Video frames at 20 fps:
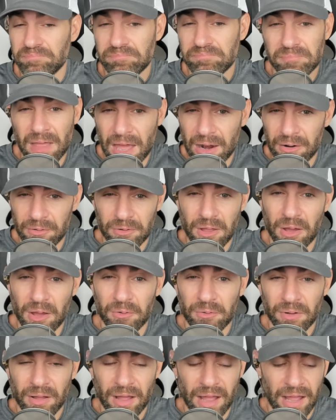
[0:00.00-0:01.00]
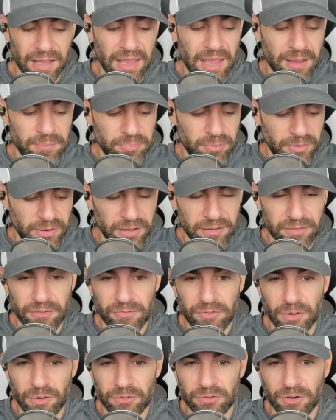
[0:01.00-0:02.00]
I don't know. I can't predict the
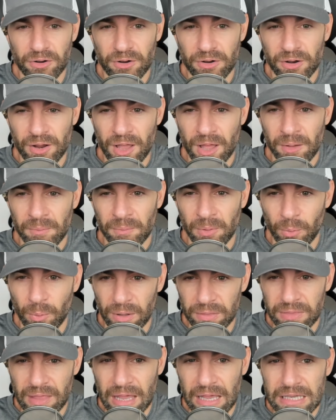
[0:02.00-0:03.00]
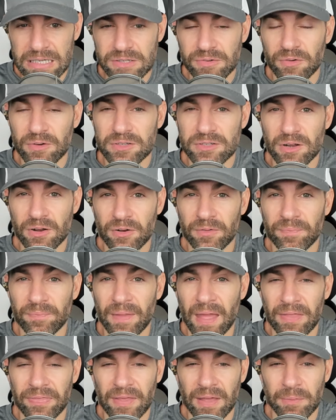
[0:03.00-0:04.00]
future. But one thing is for certain,
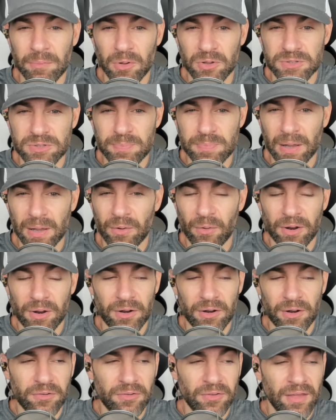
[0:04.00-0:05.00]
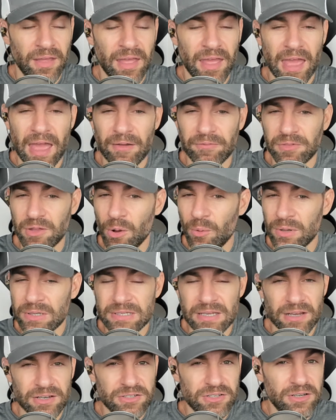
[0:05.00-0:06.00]
I think most Bitcoiners have no
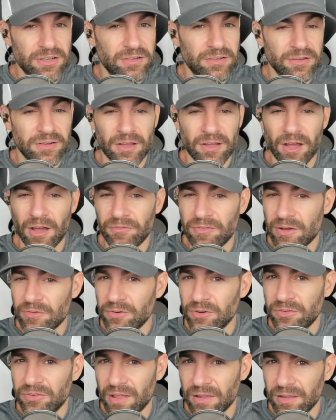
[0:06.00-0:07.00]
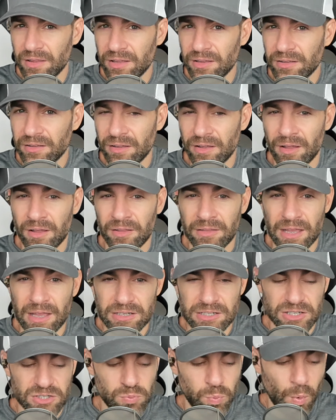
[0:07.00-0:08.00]
intention of ever selling. They
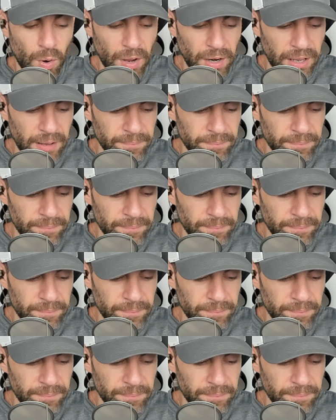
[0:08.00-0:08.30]
just want it.